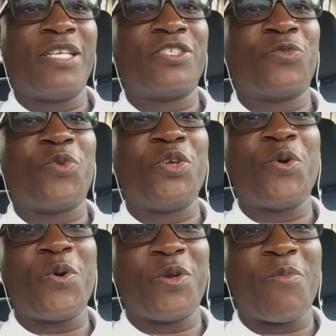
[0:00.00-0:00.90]
mentioned, when you
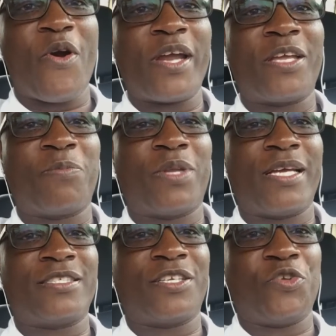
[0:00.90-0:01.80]
go into
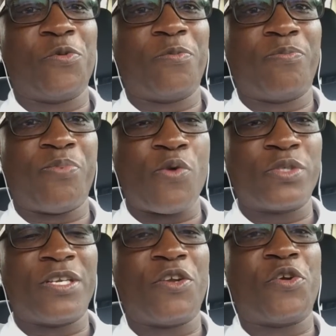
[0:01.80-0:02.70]
Marketplace and you're
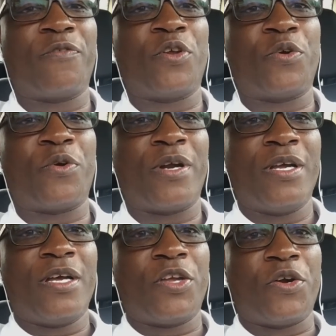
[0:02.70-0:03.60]
posting your
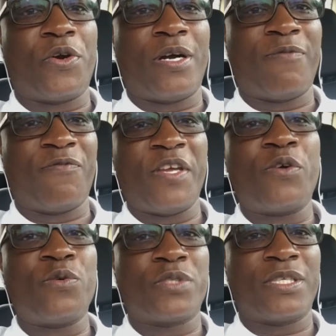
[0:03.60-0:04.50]

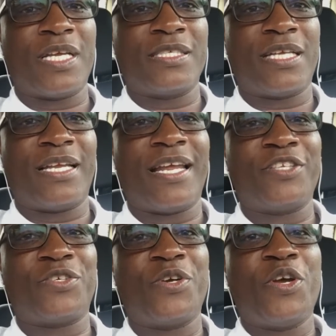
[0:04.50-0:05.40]
vehicles and things of that
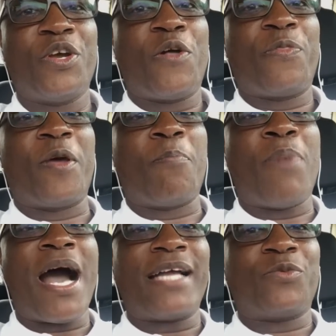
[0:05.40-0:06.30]
nature, the
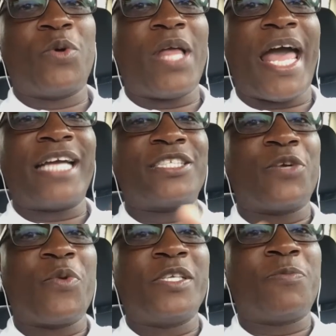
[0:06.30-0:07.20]
bot will
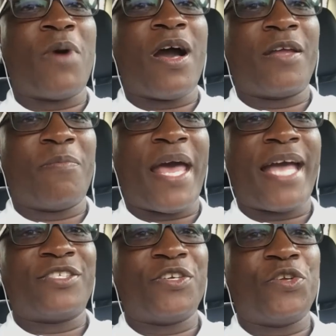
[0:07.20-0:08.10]
actually respond
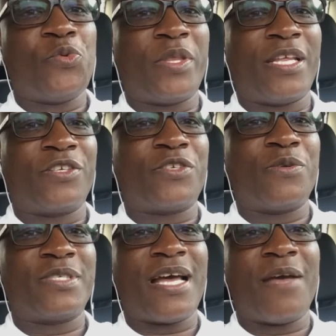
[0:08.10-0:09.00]
back to you within a
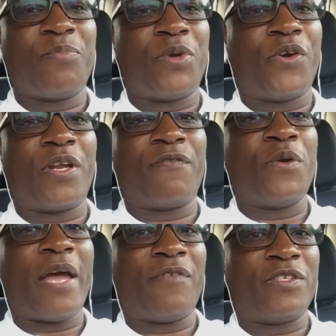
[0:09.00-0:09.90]
certain time period if
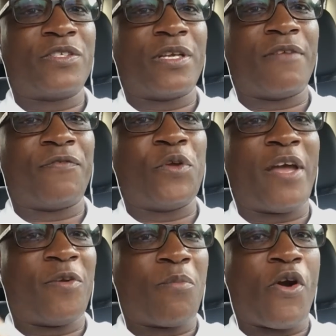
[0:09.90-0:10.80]
you
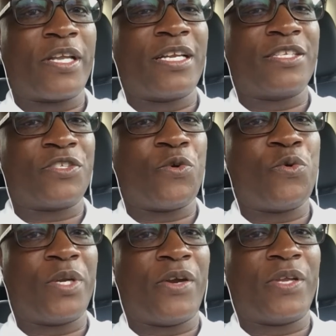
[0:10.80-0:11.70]
haven't marked it as
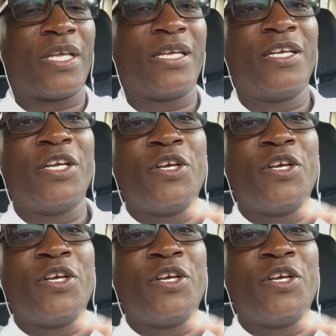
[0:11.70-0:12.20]
sold and everything.